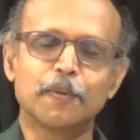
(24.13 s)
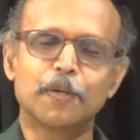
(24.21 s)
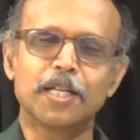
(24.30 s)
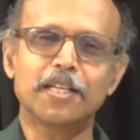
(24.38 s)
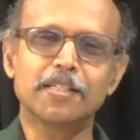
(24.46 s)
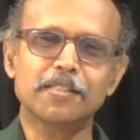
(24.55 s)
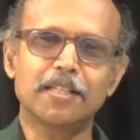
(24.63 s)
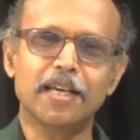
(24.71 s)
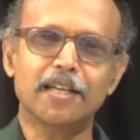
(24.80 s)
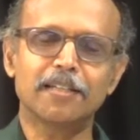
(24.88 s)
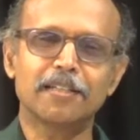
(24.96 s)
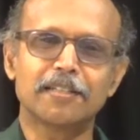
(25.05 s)
One is
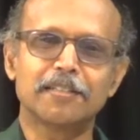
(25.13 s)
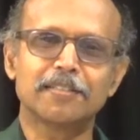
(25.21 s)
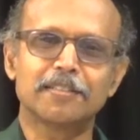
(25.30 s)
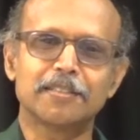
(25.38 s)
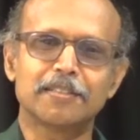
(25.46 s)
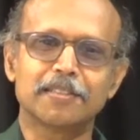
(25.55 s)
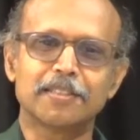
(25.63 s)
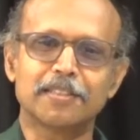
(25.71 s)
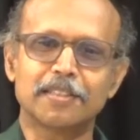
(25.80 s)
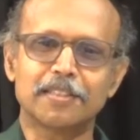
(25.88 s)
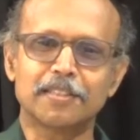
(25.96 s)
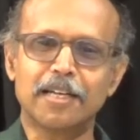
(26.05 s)
that
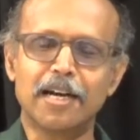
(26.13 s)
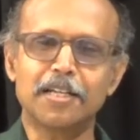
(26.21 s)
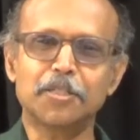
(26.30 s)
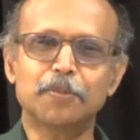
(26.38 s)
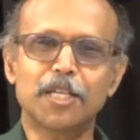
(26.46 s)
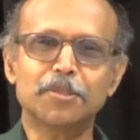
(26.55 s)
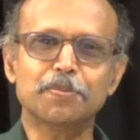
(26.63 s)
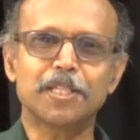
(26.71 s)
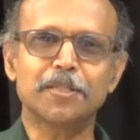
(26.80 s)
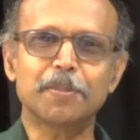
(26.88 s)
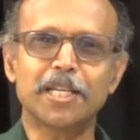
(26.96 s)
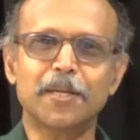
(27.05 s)
God has blessed me
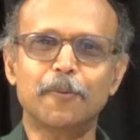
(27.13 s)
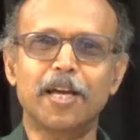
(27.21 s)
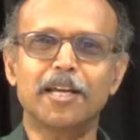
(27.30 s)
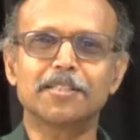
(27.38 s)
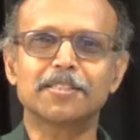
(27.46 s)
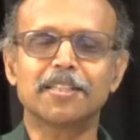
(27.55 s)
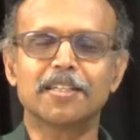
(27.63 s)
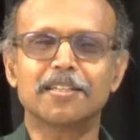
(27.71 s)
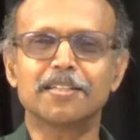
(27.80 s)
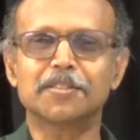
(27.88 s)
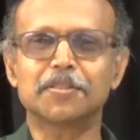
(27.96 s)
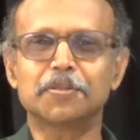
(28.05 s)
in many ways, and
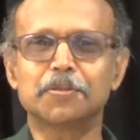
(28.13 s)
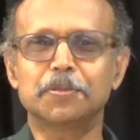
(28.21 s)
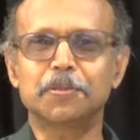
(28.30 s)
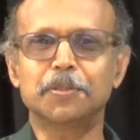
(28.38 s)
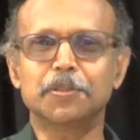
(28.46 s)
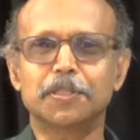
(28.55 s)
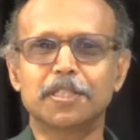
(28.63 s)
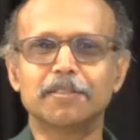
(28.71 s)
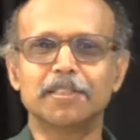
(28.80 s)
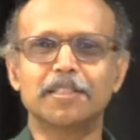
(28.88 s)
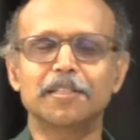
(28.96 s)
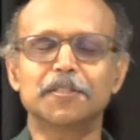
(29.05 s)
it's due to,
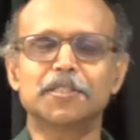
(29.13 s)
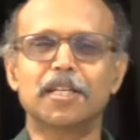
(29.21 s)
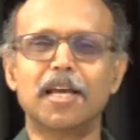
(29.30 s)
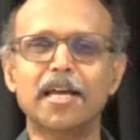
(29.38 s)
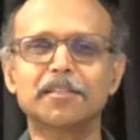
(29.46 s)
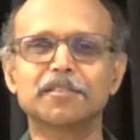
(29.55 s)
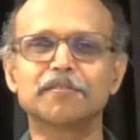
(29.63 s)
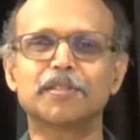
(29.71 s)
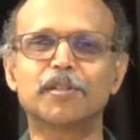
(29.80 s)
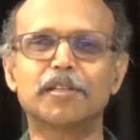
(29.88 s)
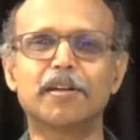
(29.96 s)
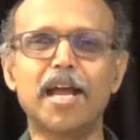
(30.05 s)
you know, it's an action
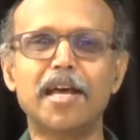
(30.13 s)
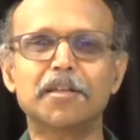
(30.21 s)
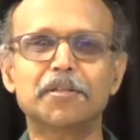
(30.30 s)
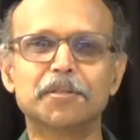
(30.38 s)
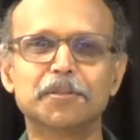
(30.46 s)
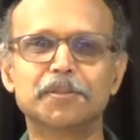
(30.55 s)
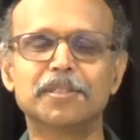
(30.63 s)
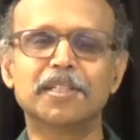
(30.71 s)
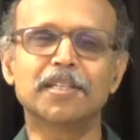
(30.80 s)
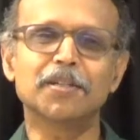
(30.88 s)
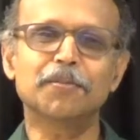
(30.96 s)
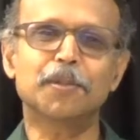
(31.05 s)
of gratitude
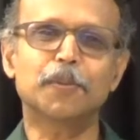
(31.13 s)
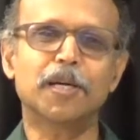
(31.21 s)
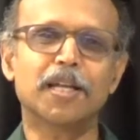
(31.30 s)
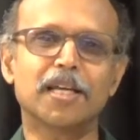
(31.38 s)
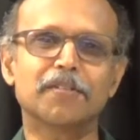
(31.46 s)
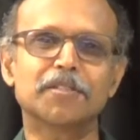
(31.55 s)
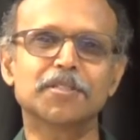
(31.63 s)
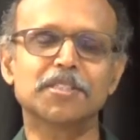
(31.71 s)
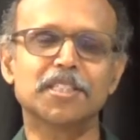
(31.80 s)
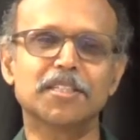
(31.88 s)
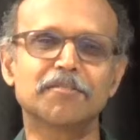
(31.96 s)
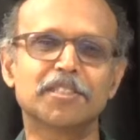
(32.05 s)
for what I have
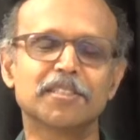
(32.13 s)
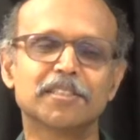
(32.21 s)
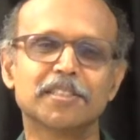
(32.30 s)
received.